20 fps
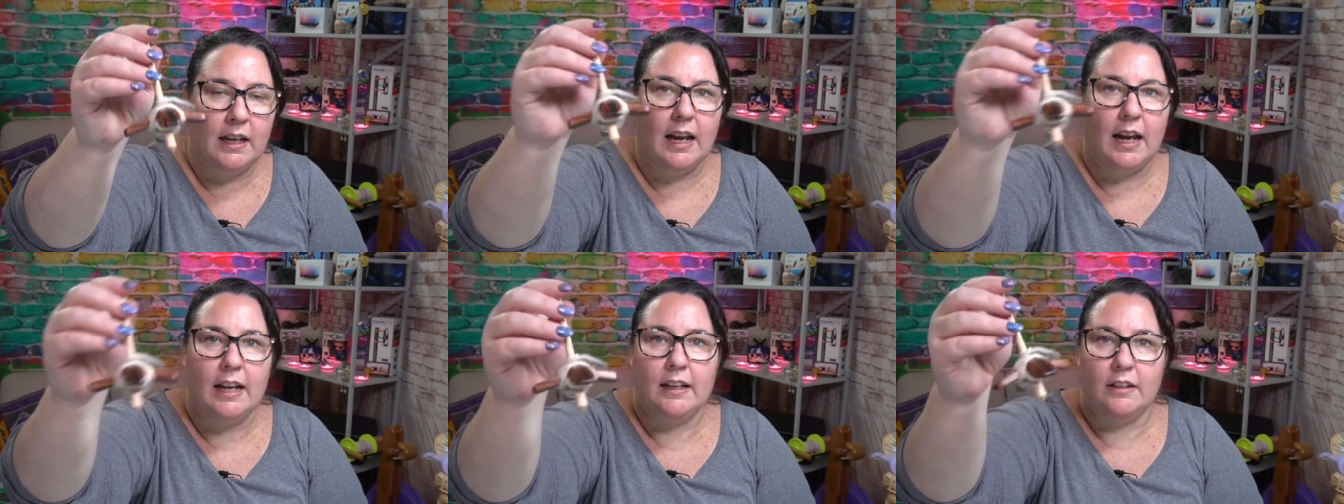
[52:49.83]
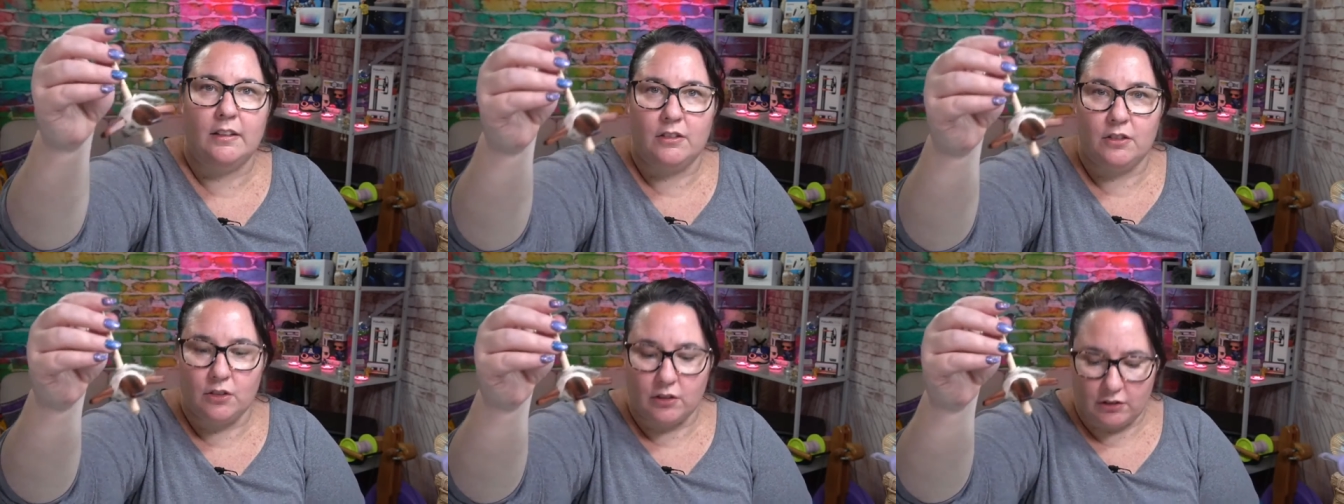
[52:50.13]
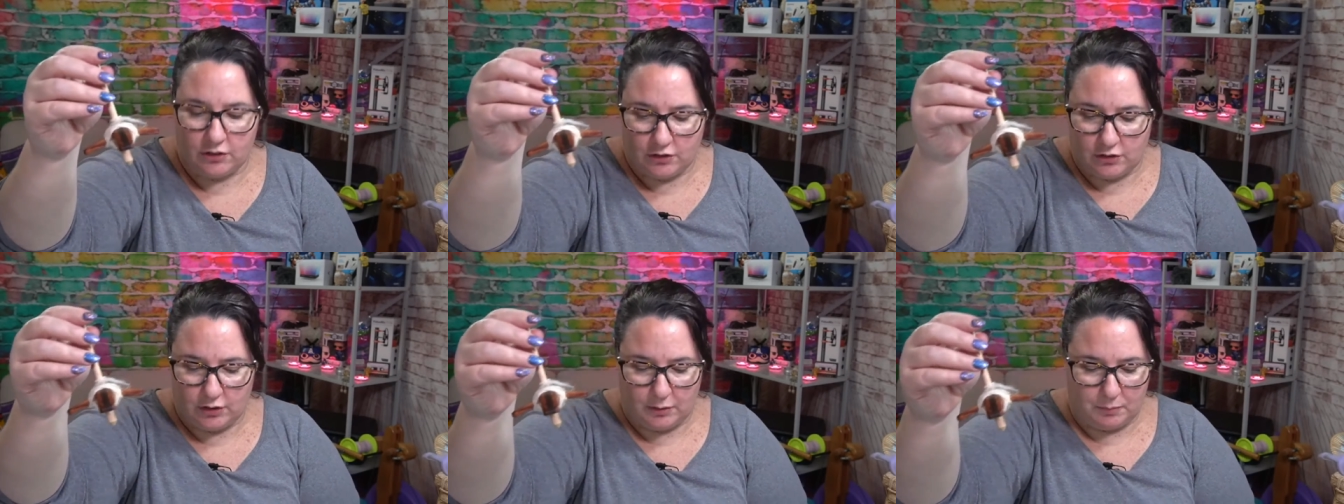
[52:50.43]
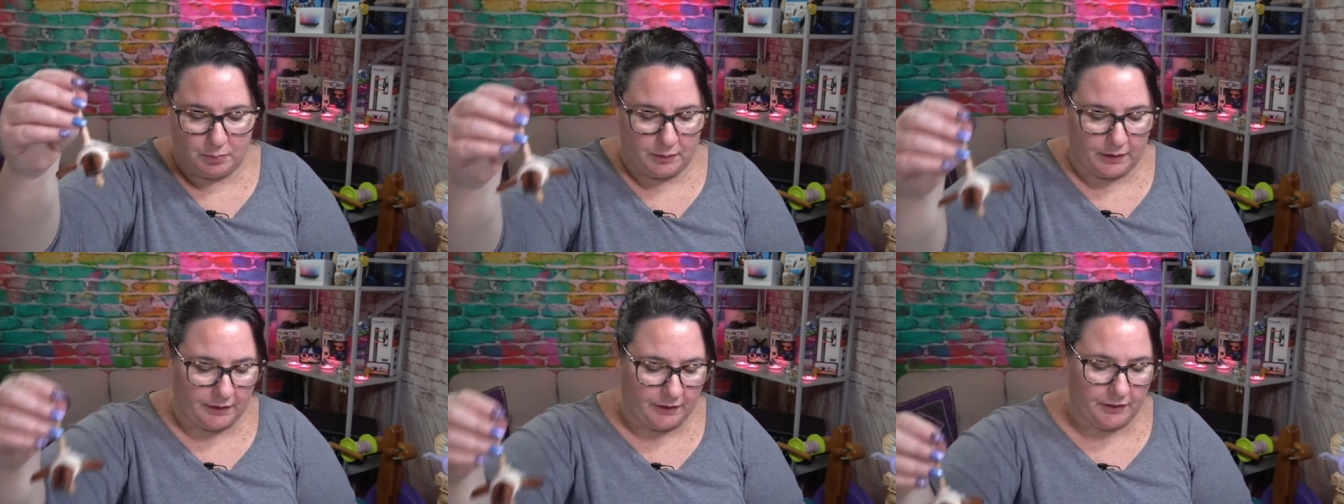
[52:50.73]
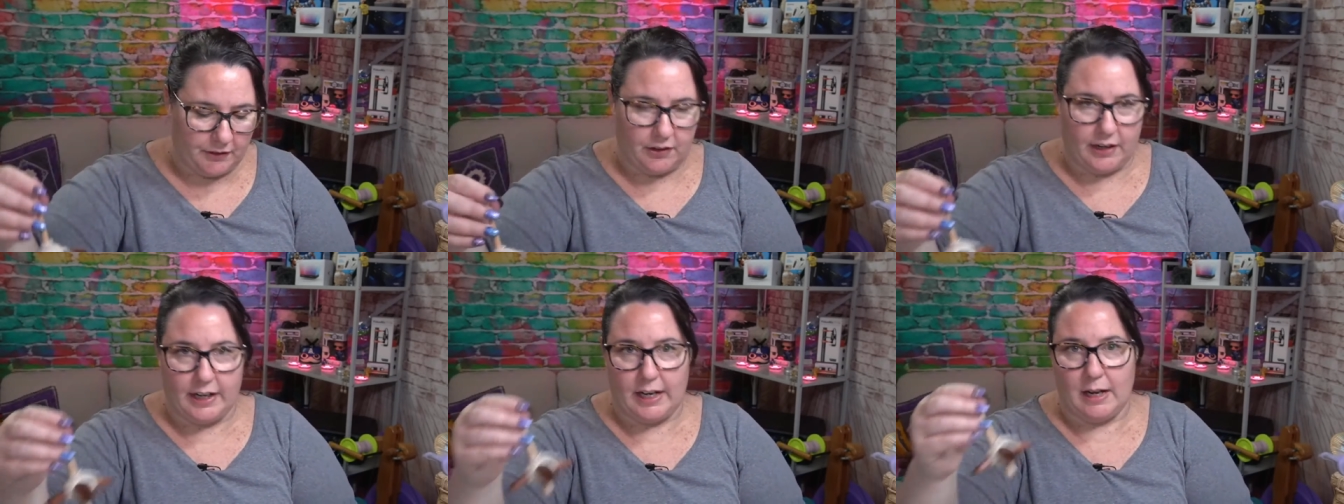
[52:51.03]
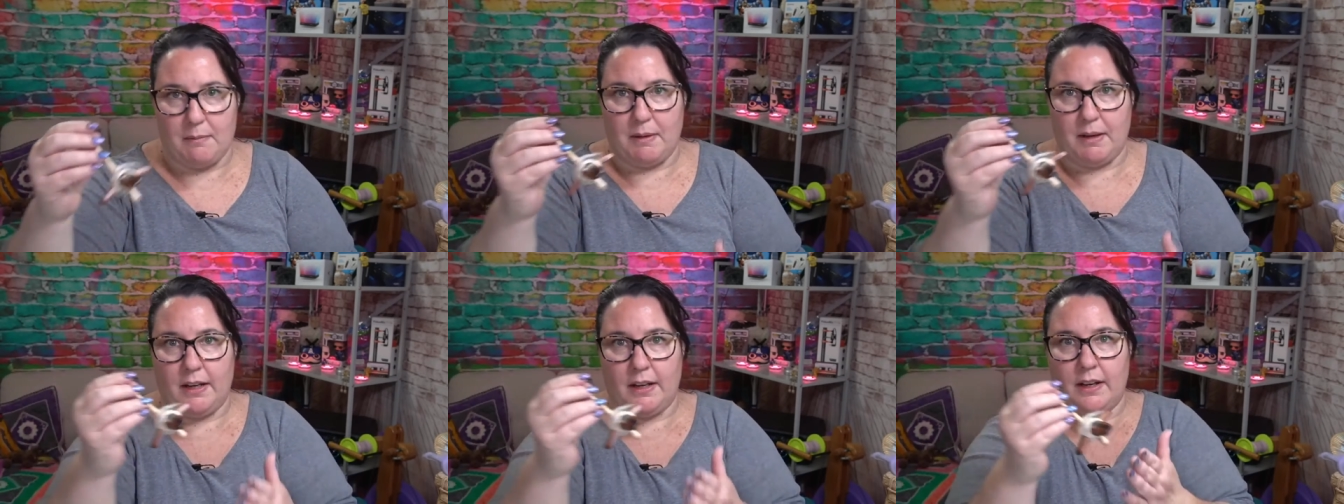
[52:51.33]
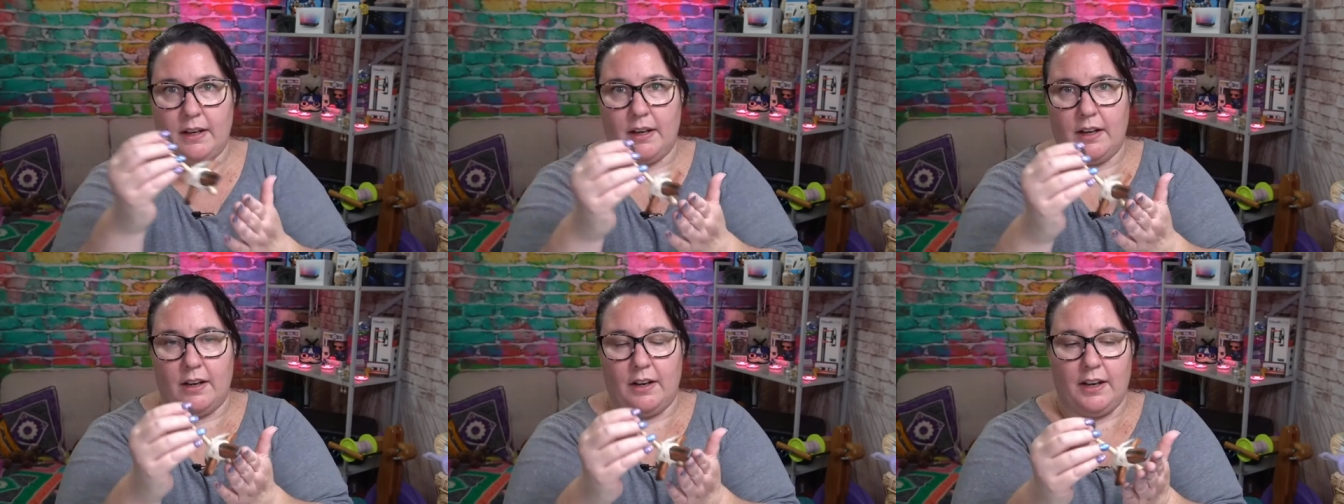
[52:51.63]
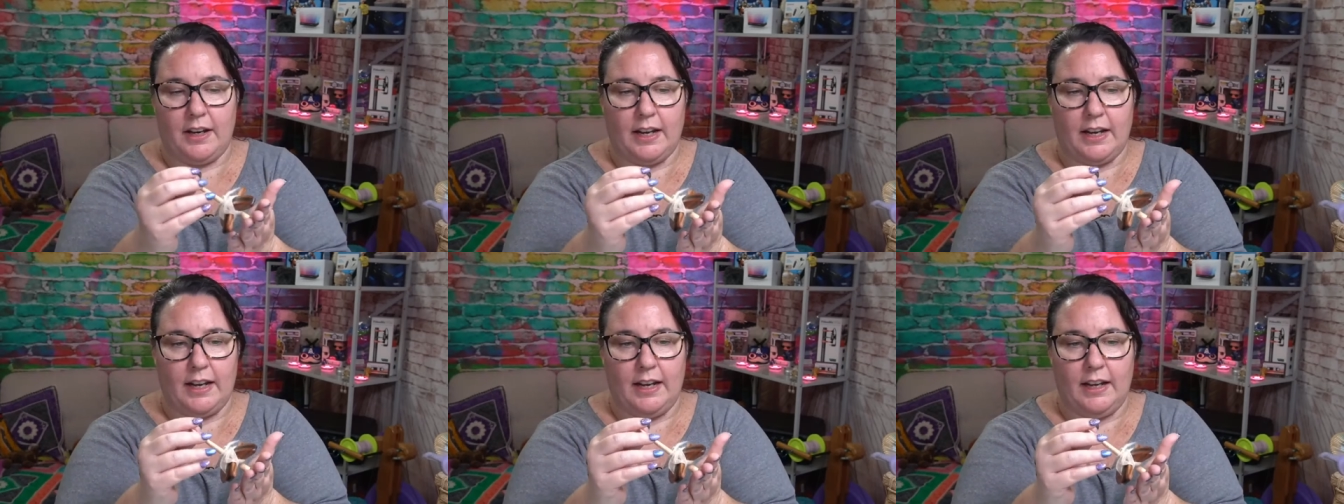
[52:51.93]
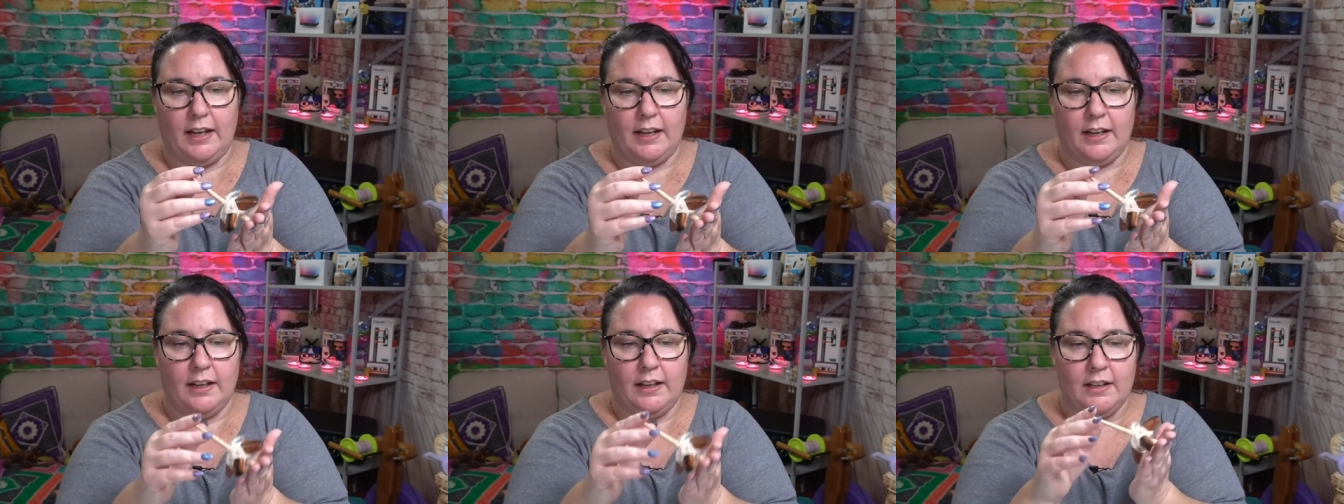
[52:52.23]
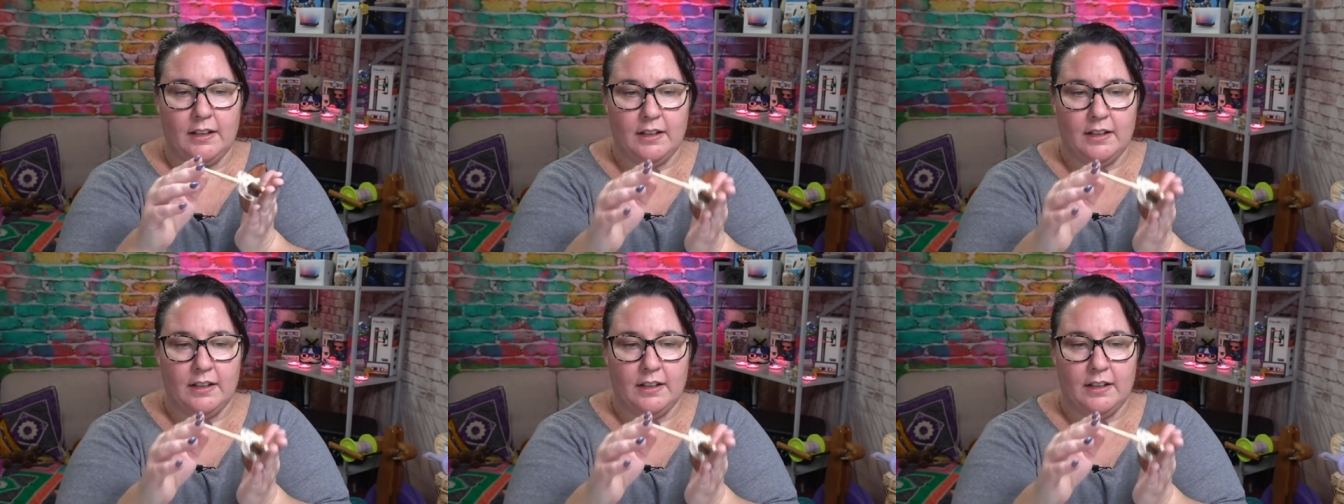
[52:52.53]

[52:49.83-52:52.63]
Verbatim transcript: and he's not super aerodynamic, okay?